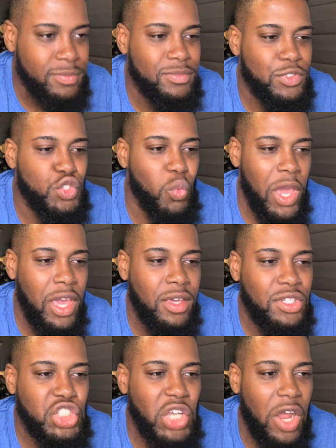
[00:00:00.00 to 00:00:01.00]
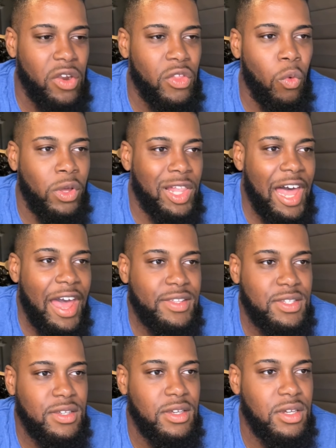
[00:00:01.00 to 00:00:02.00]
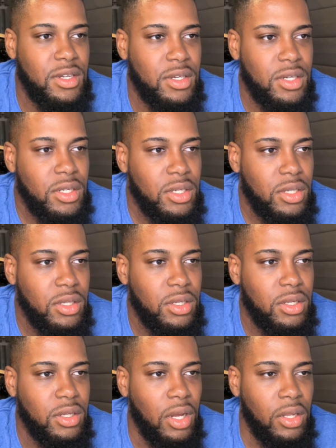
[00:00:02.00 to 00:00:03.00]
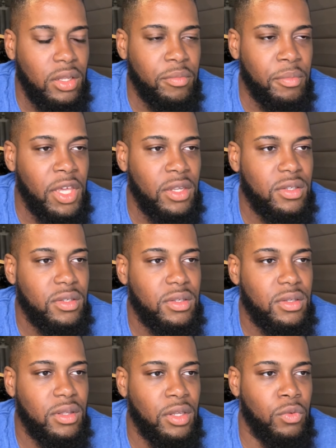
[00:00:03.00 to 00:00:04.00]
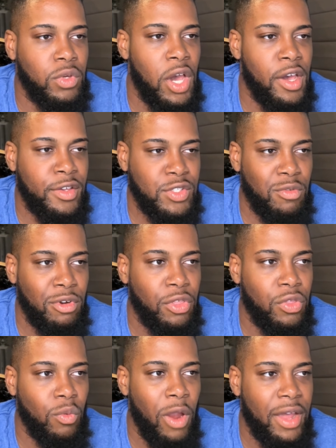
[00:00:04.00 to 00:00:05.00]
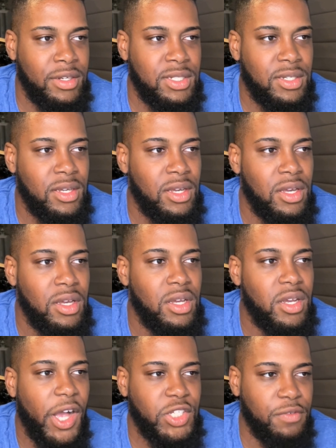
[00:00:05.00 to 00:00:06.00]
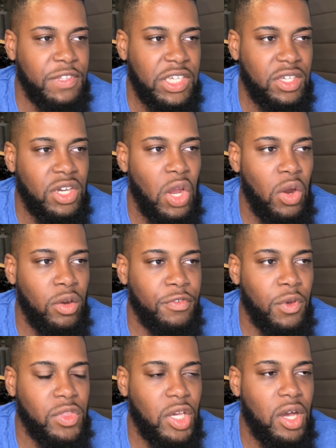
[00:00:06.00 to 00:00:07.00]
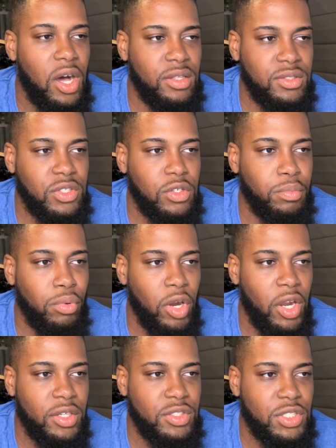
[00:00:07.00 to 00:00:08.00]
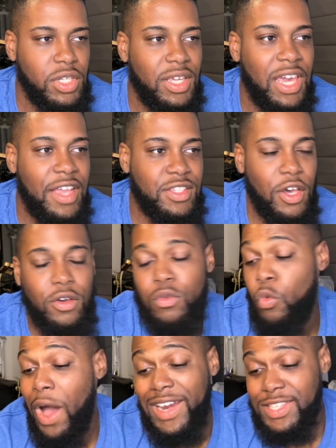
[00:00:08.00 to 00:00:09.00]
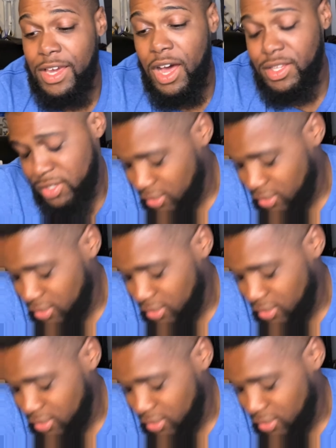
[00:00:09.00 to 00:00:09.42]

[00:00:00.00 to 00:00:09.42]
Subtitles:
Swing, shatter the glass. I'll admit that you guys are a threat. I should have taken care of you at the Kanto branch. Kanto. Why did I say Kanto?